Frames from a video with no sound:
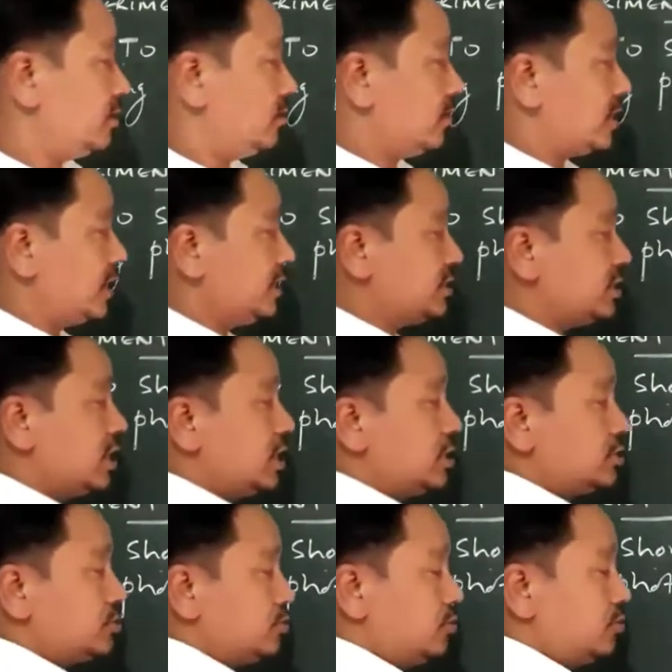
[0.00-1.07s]
Okay,
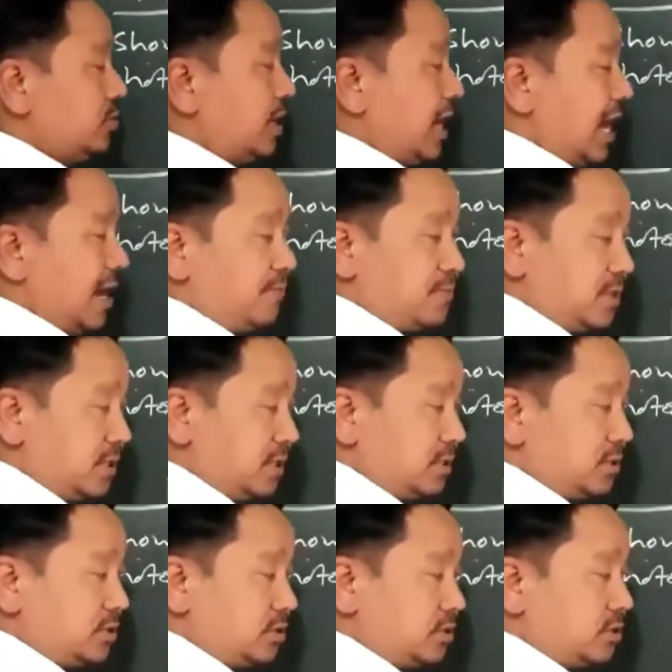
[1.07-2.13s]
so
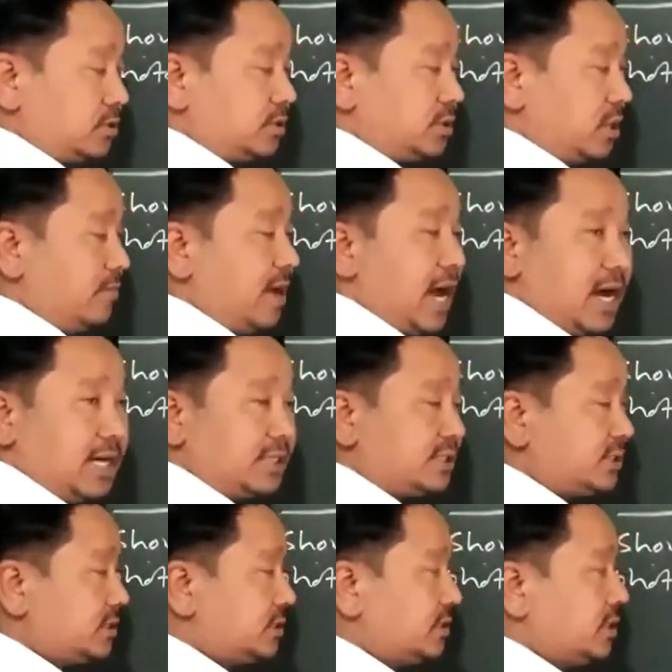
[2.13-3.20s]
after some
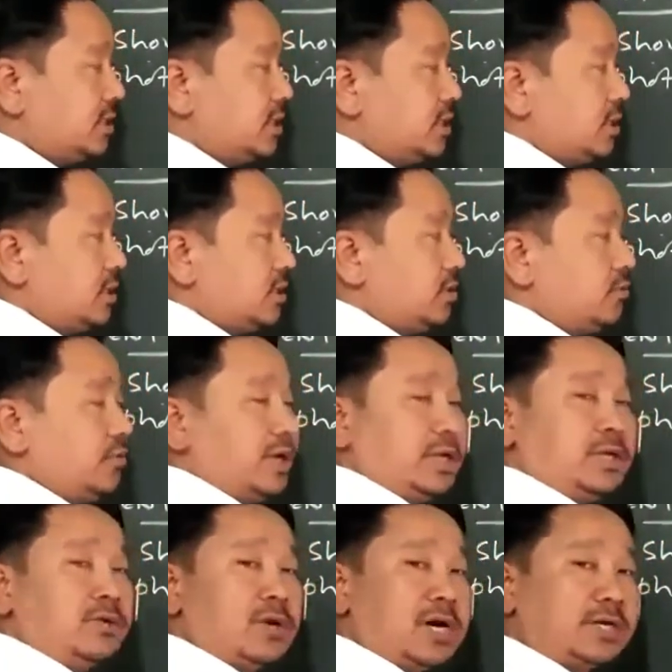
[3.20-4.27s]
hours, when
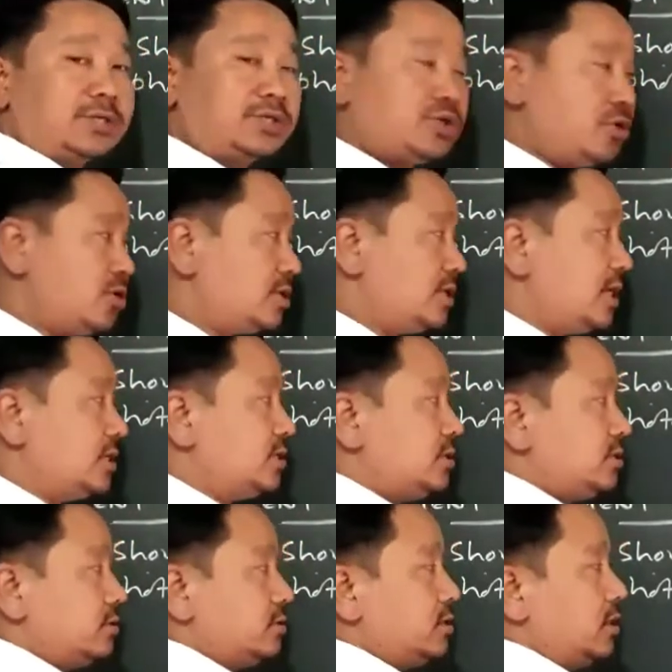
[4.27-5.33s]
you are sure that
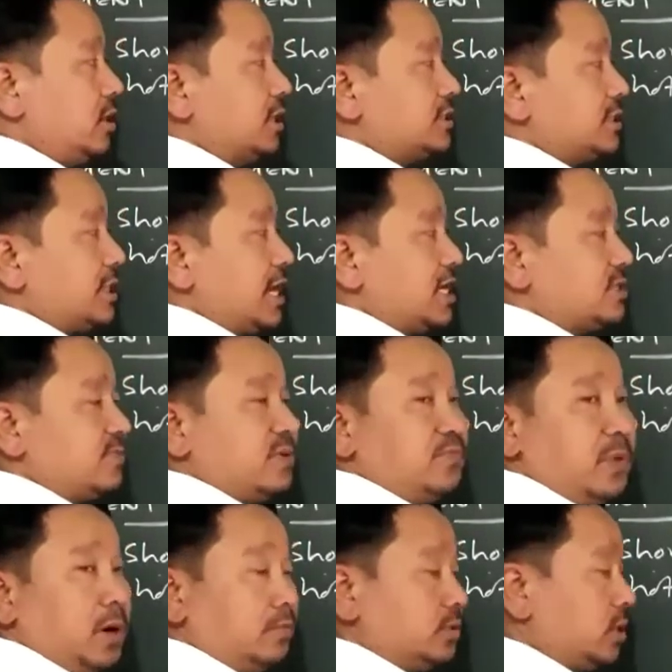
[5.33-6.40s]
the oxygen has been
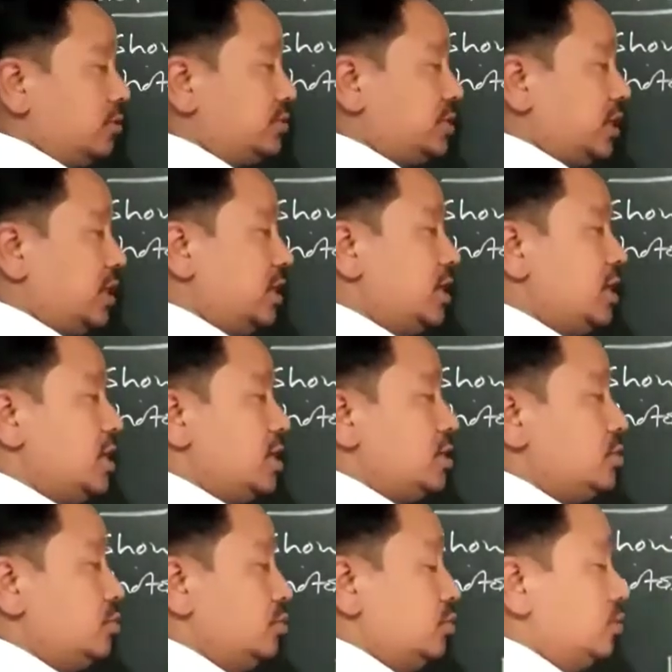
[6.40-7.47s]
pumped out here,
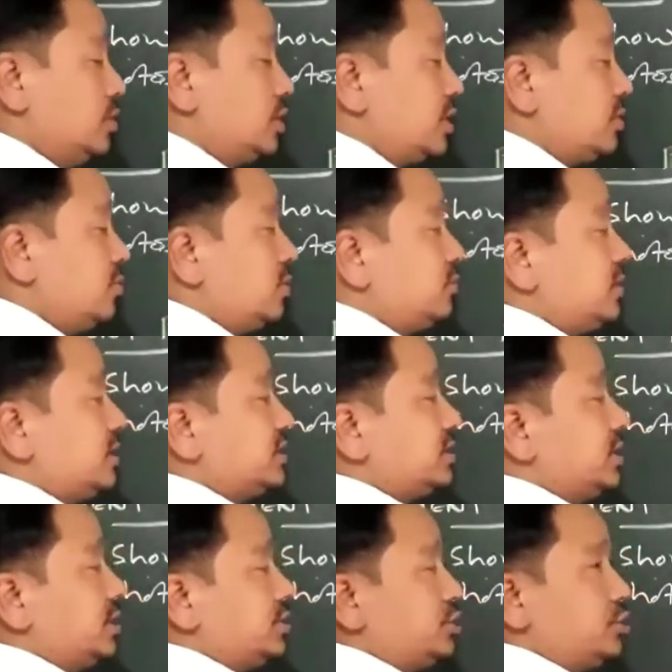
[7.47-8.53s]
you remove this
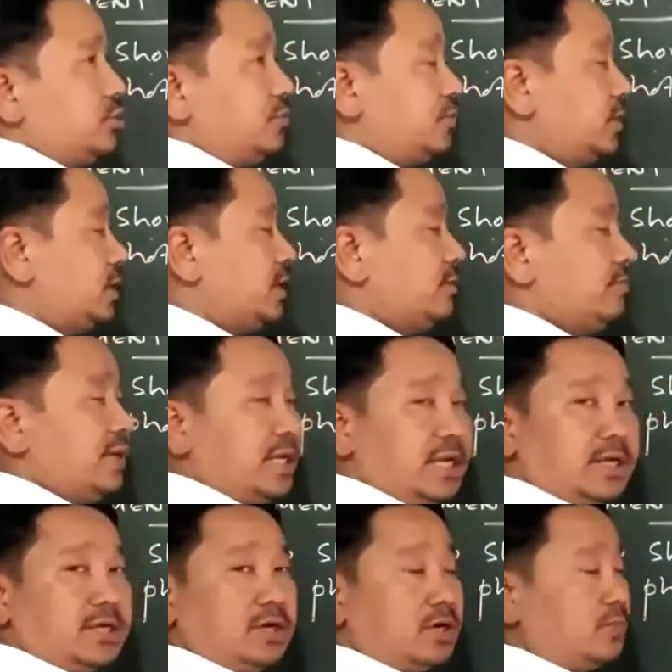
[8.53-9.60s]
test tube
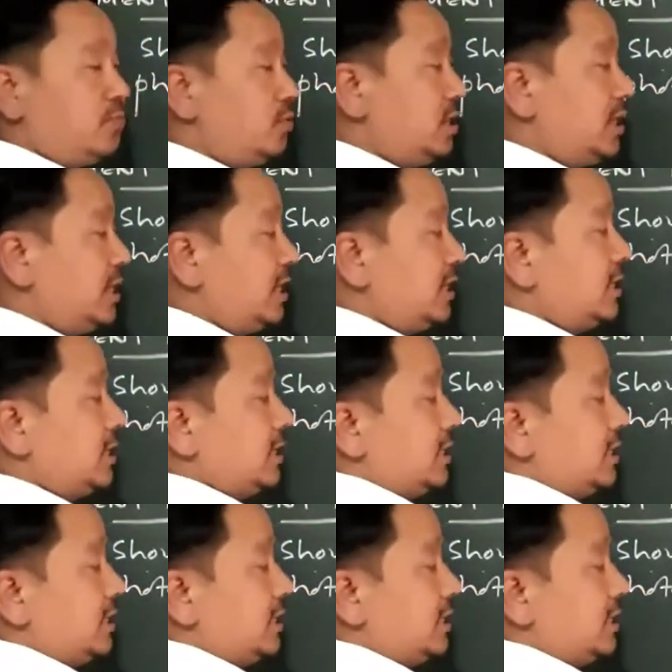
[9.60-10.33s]
very carefully.